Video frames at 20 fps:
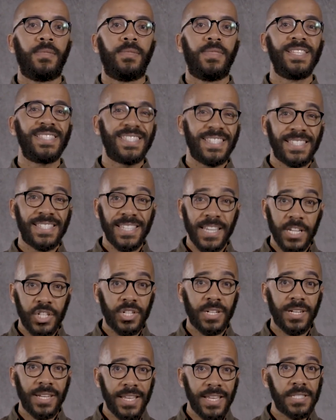This
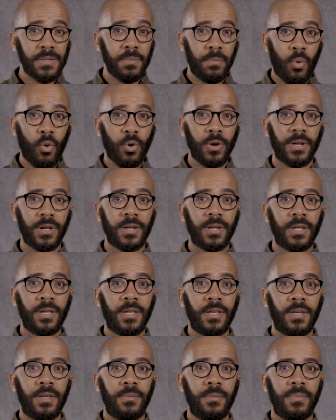distinction is important
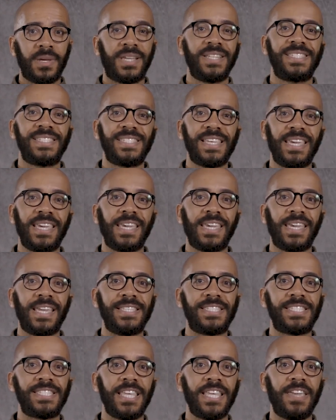because saying
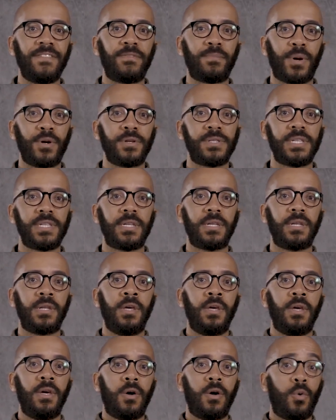enslaved person
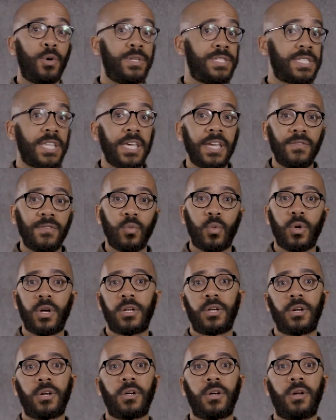or enslaved
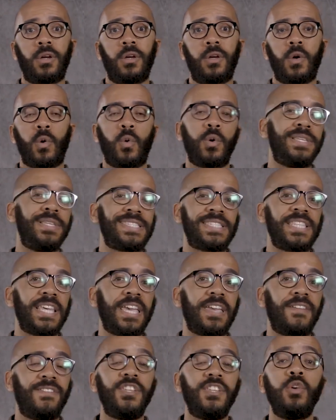worker or
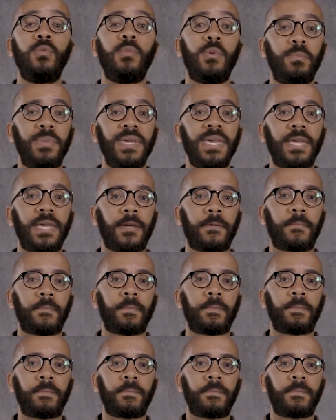enslaved human being
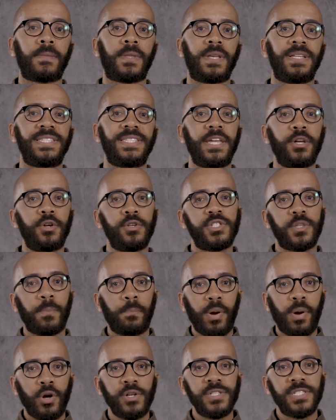centers the
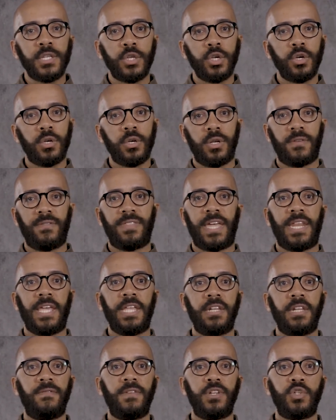personhood of that
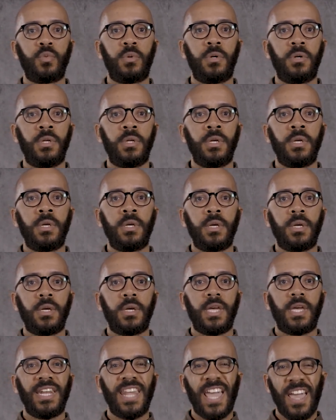individual
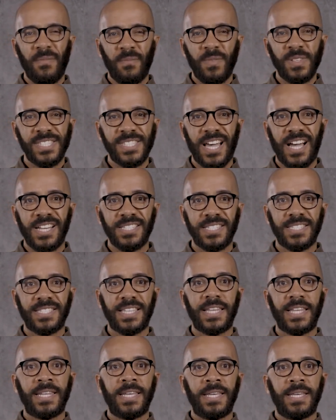and emphasizes
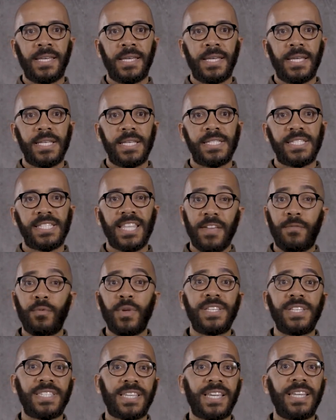that
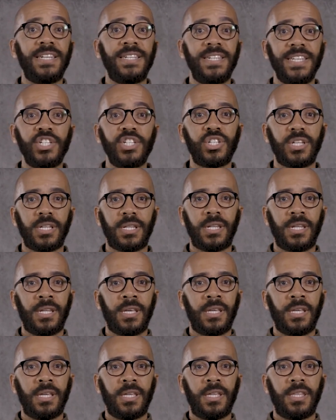slavery is a condition
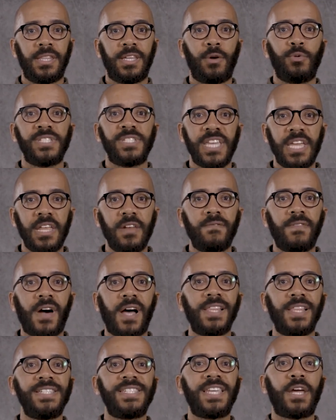that was
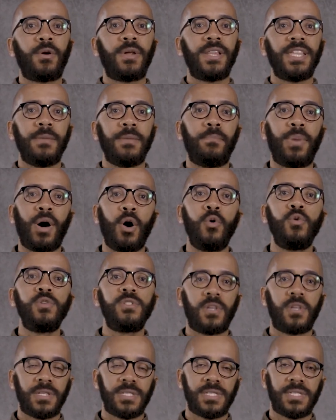involuntarily
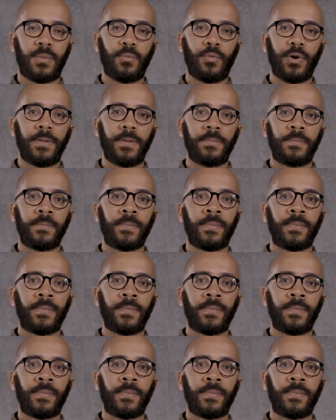imposed on someone